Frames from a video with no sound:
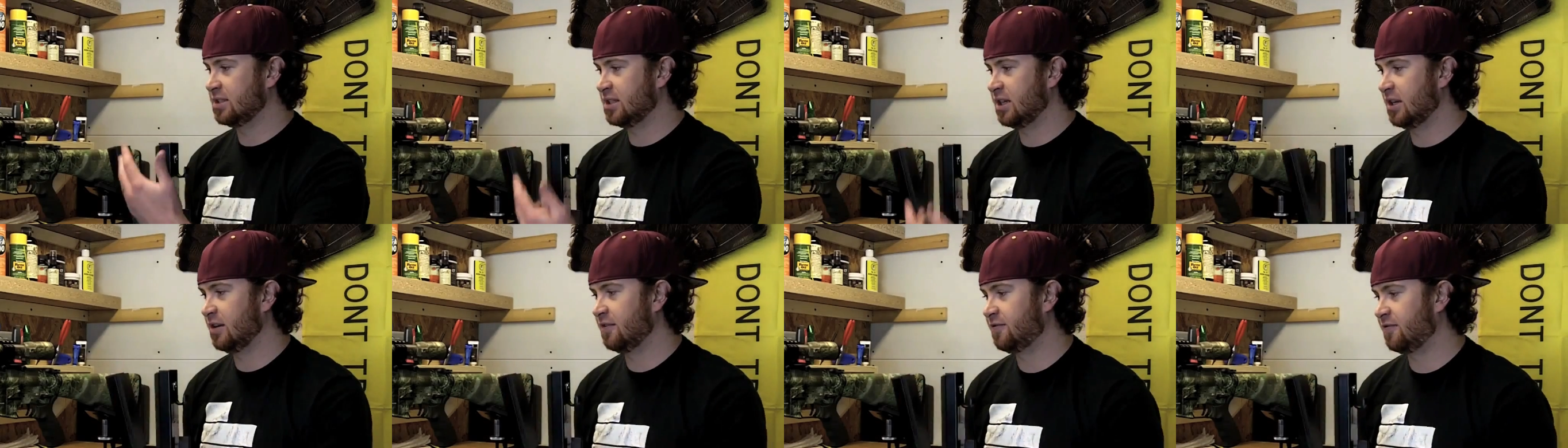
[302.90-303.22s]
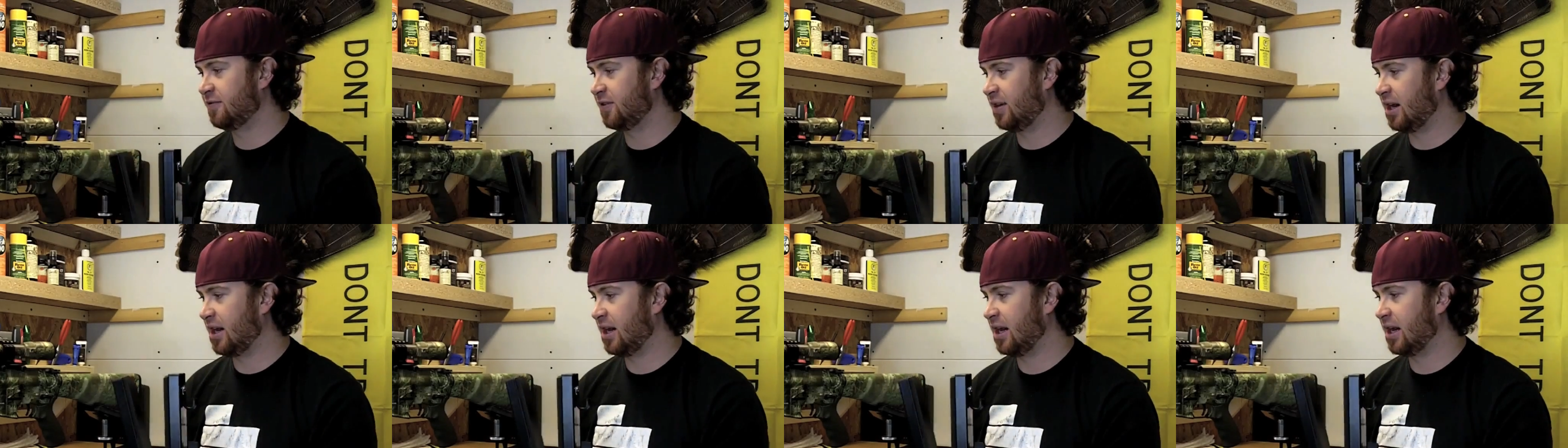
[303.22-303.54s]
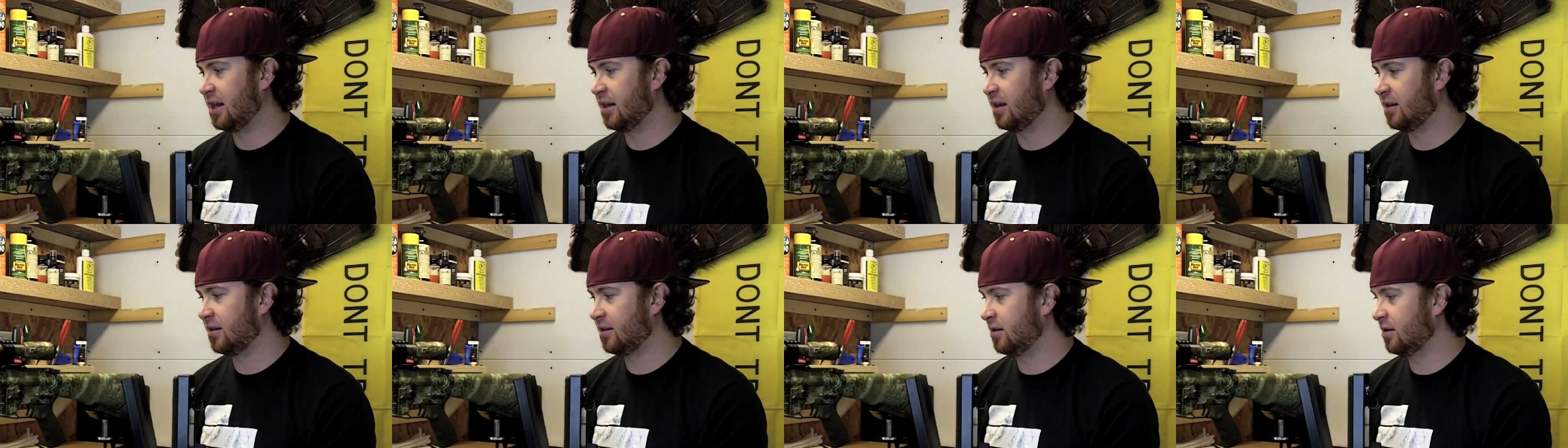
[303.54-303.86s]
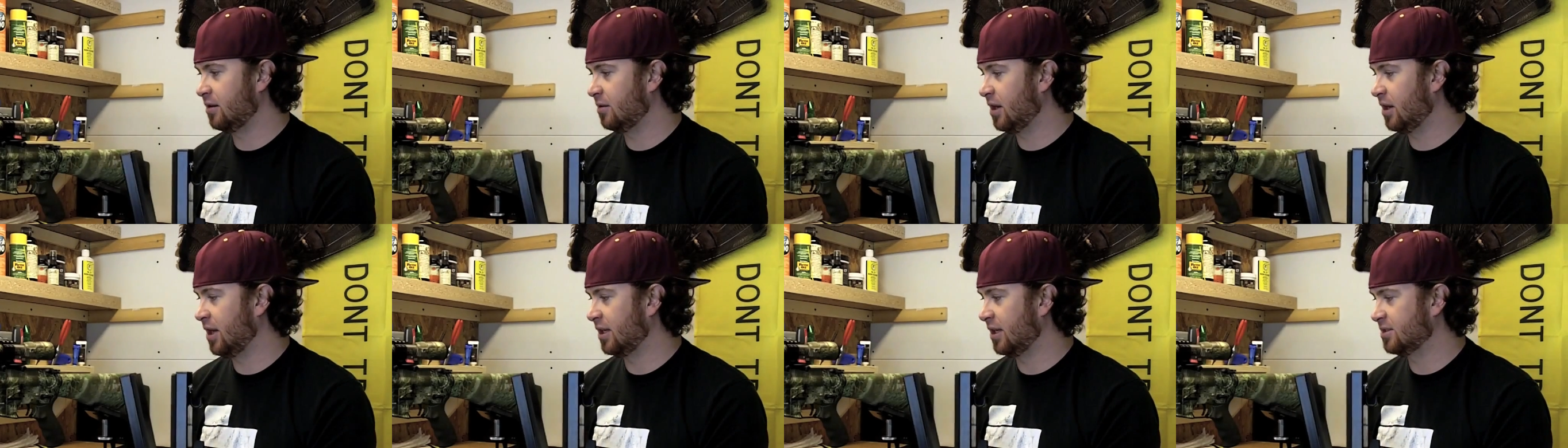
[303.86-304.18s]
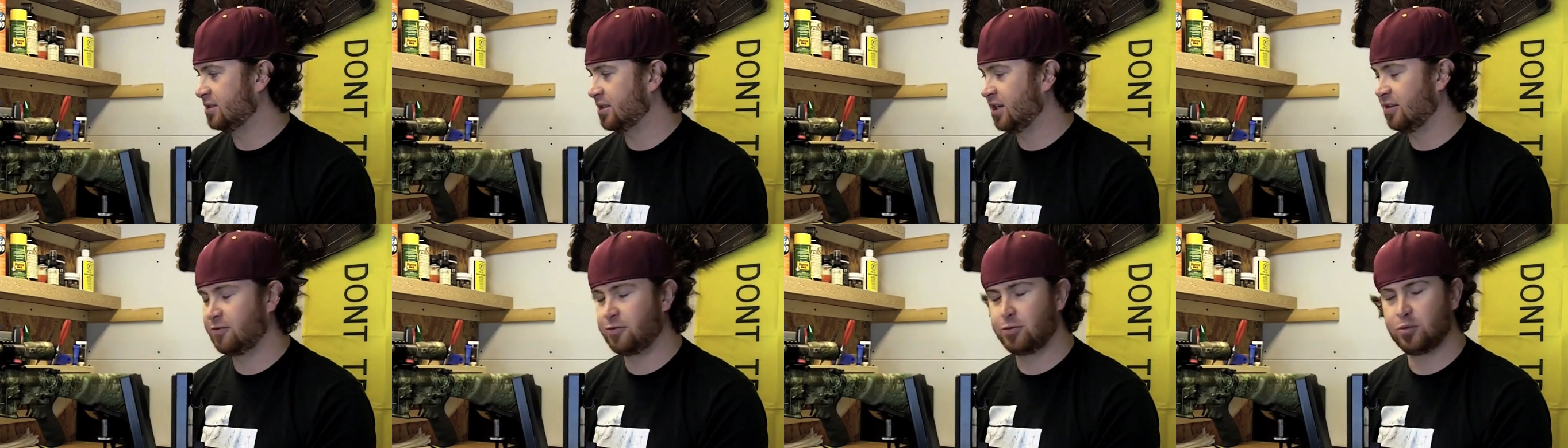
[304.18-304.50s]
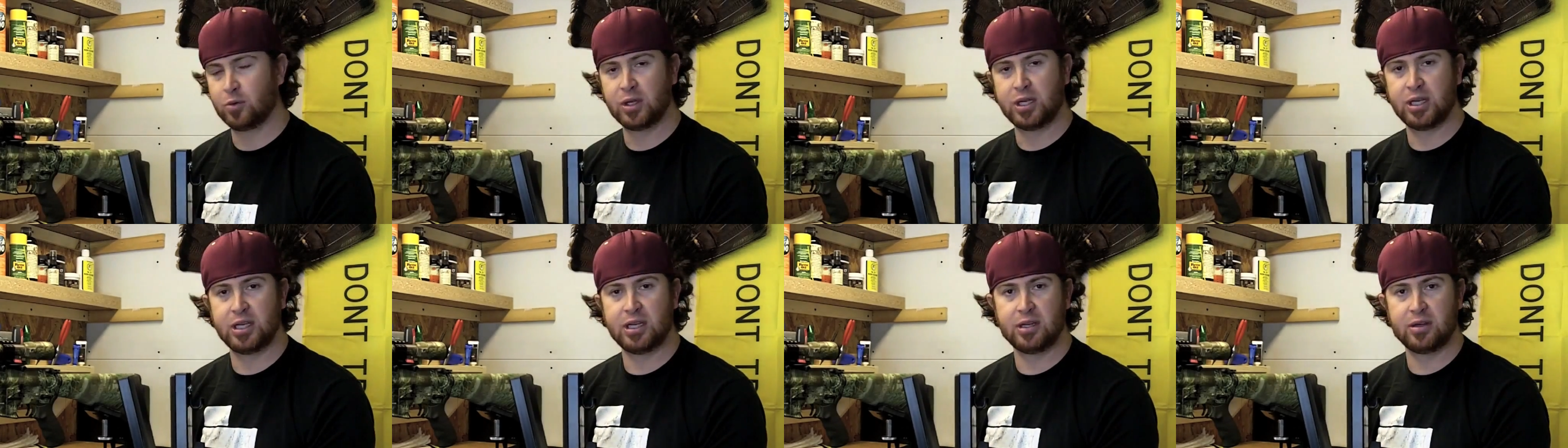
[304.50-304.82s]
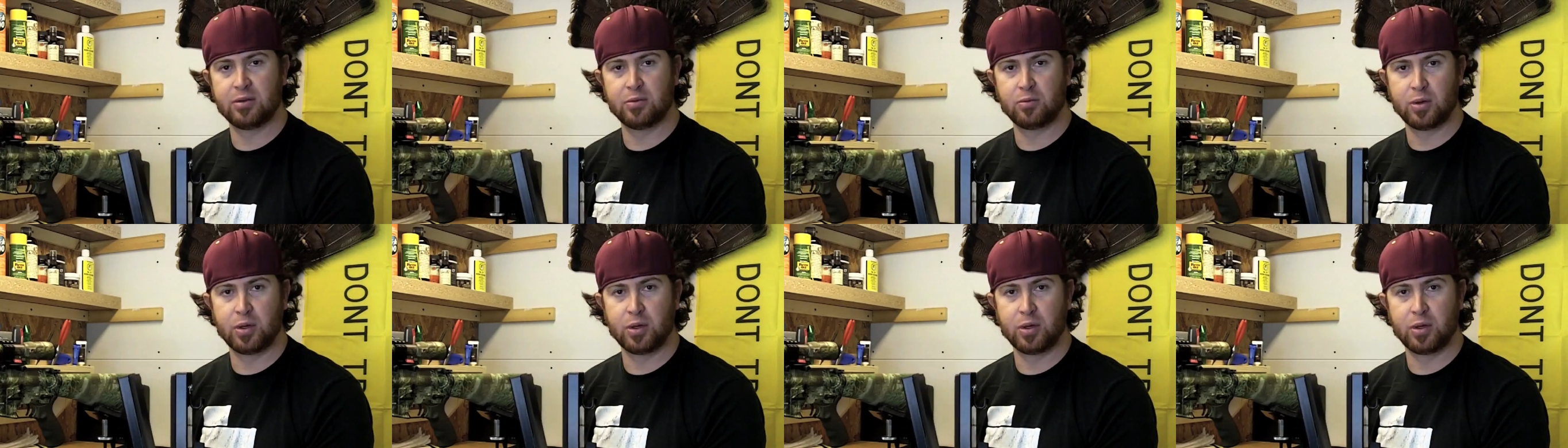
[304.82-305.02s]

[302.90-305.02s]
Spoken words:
as if we